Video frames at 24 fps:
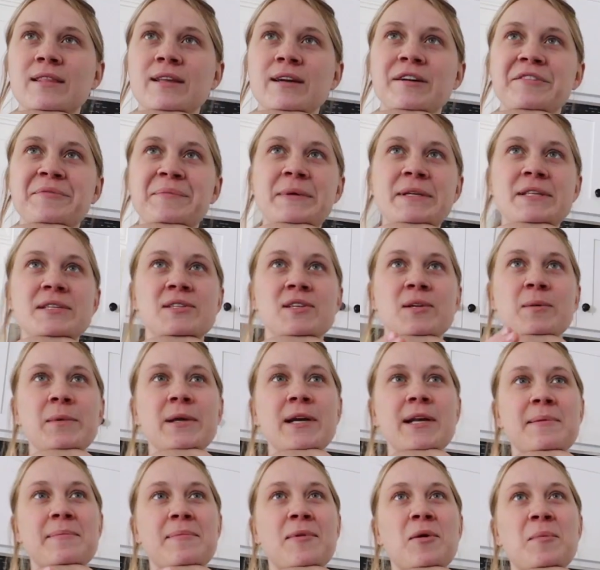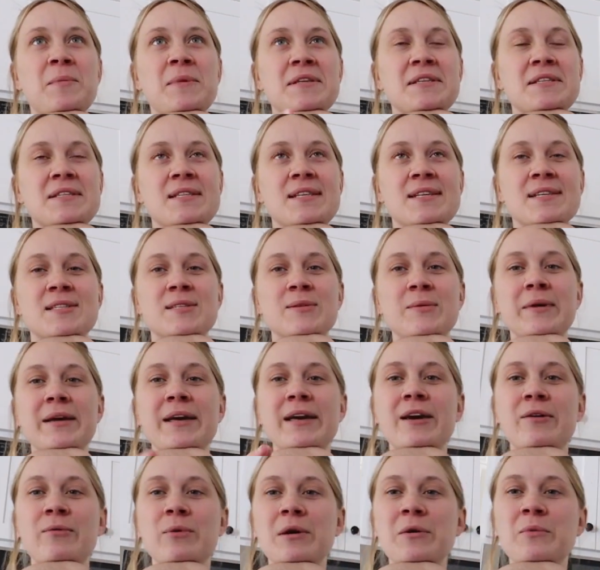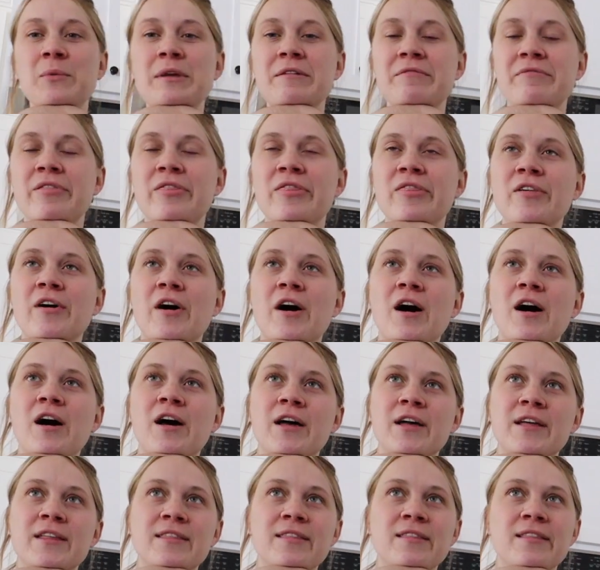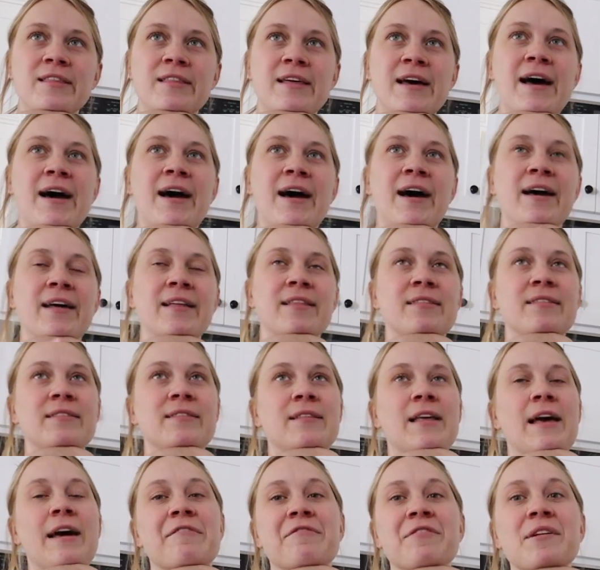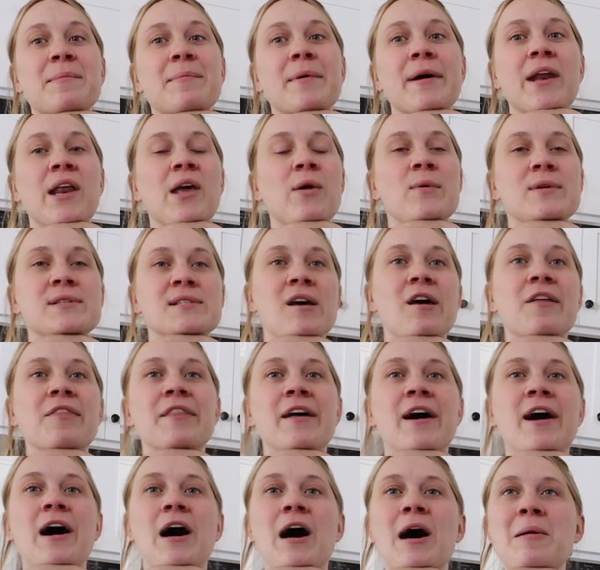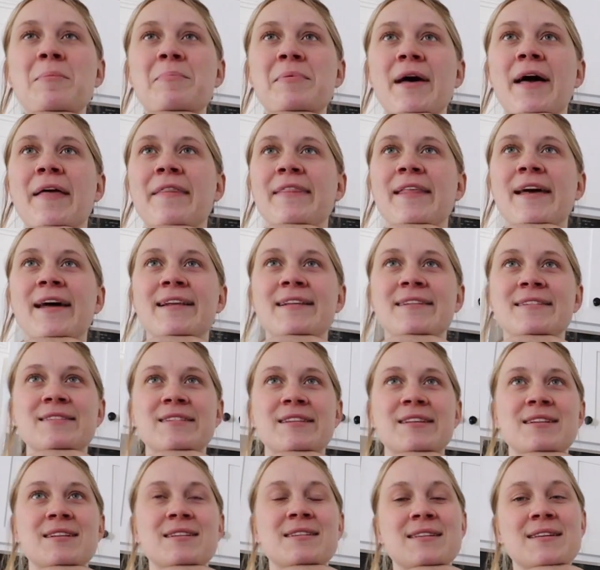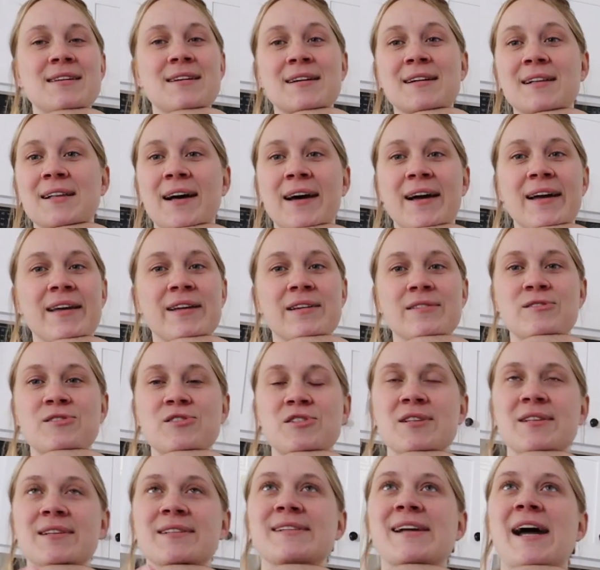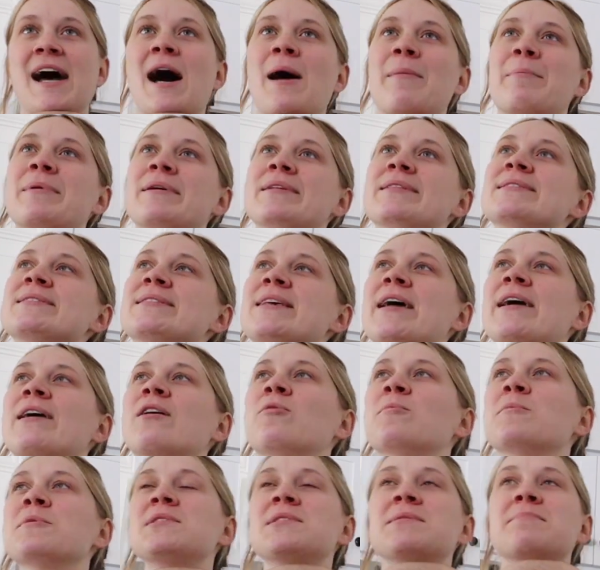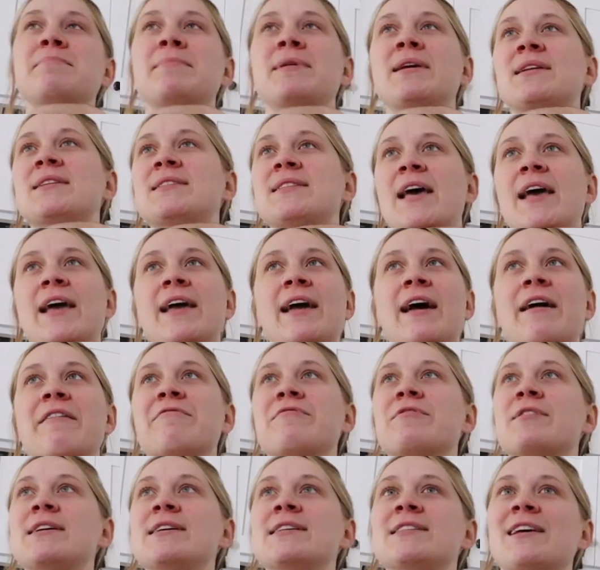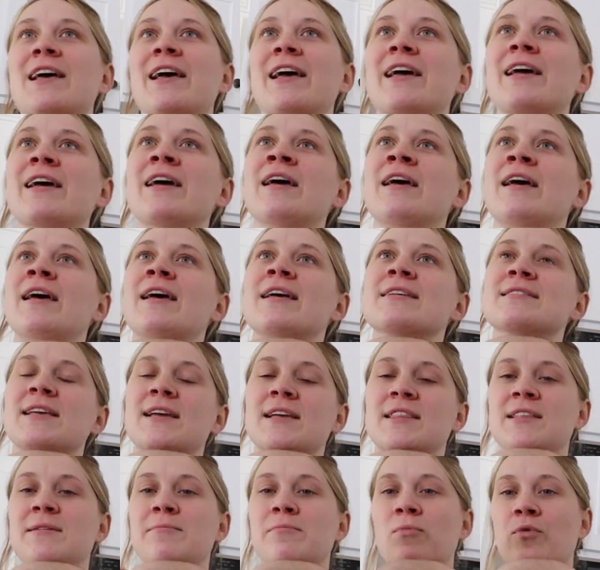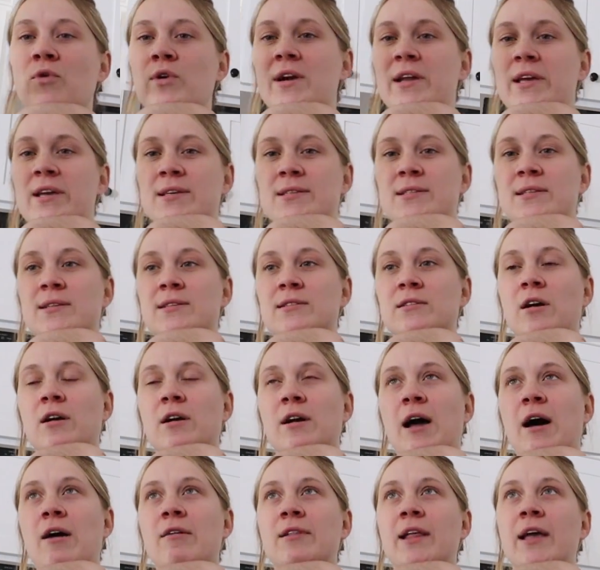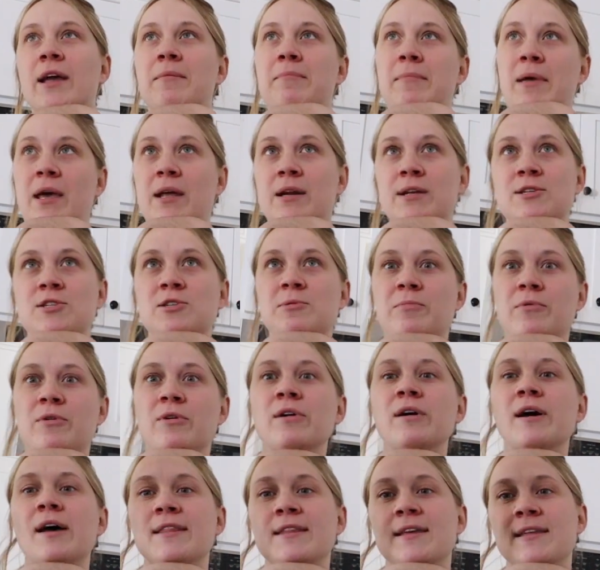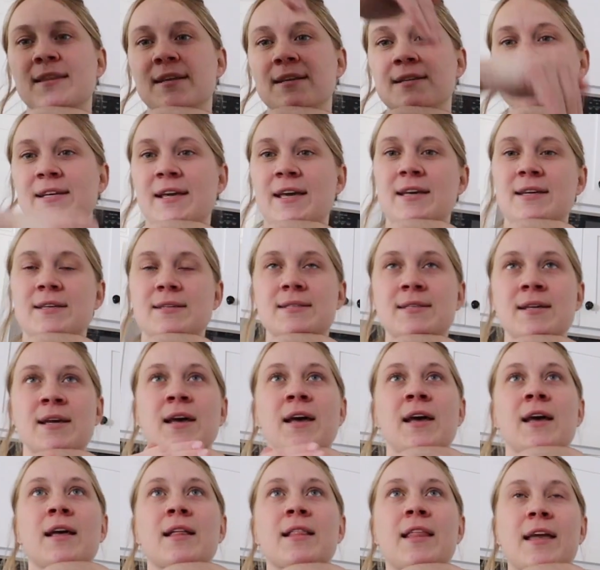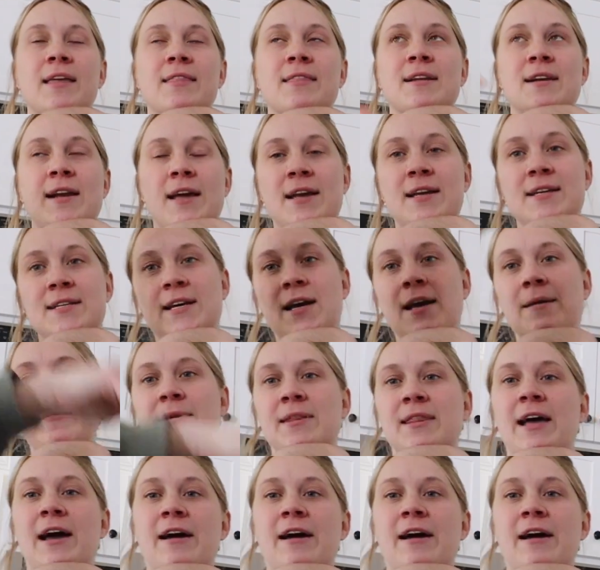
There have been so many moments this week where we've thought that everybody was on the up and then the decline just happens like almost midday every day. It's like the mornings start out like manageable and then the days, like the nighttime and the